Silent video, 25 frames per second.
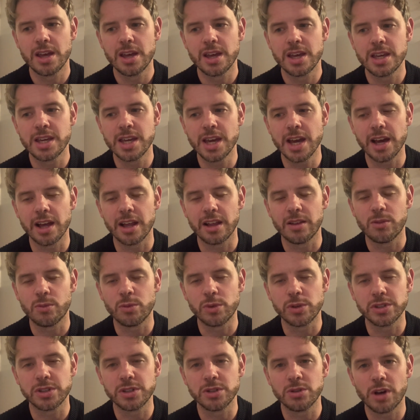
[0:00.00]
Yeah,
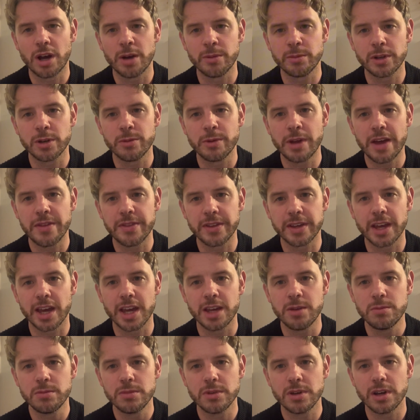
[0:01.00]
we'll do. I'm going to be at the
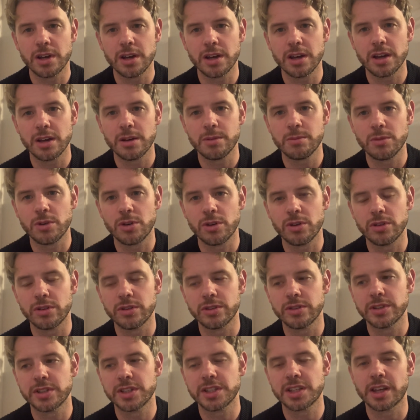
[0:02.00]
game
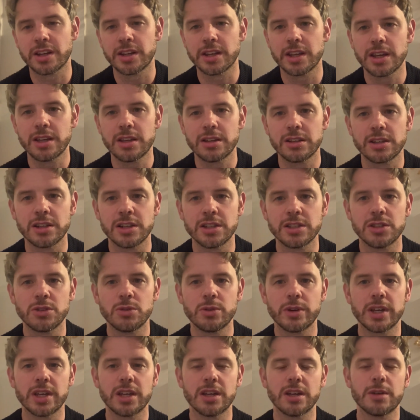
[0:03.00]
on Sunday. Going to
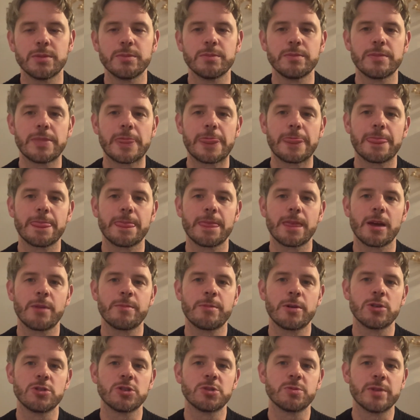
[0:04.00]
do a
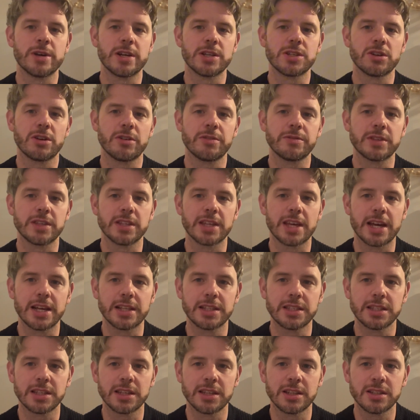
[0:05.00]
post match after
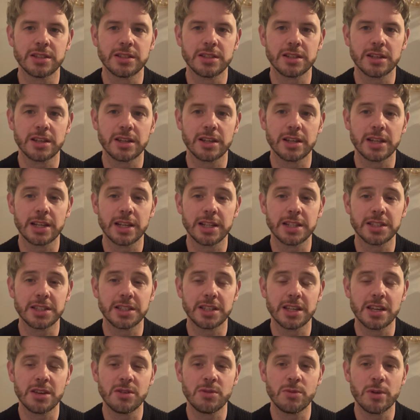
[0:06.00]
that, and let's
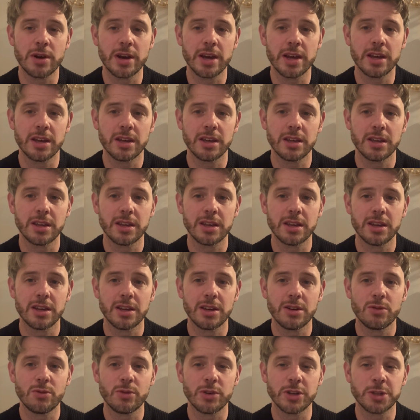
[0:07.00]
see where
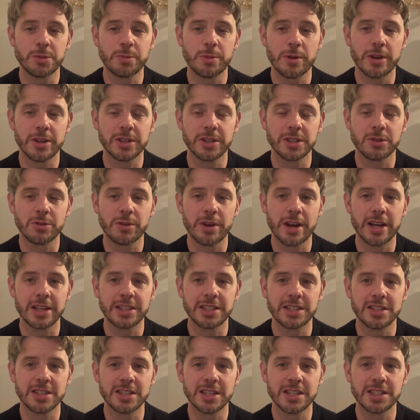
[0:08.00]
Spurs are
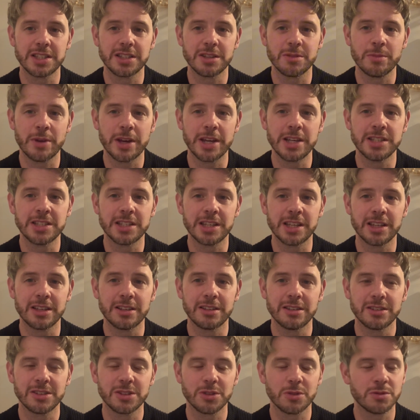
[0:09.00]
at in this amazing
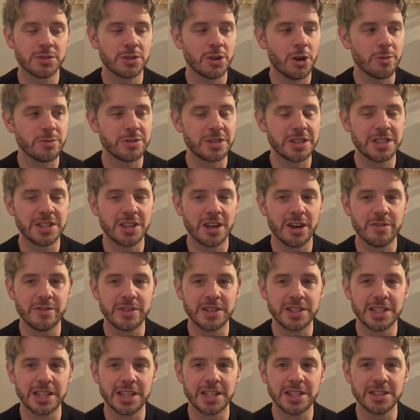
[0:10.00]
sort of topsy turvy
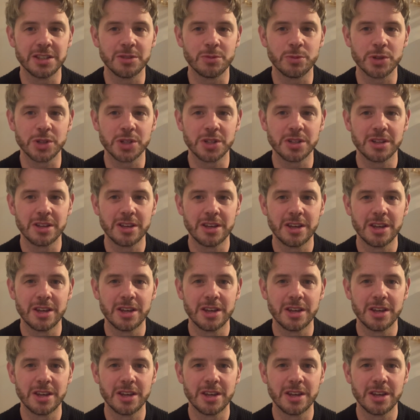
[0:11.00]
season, which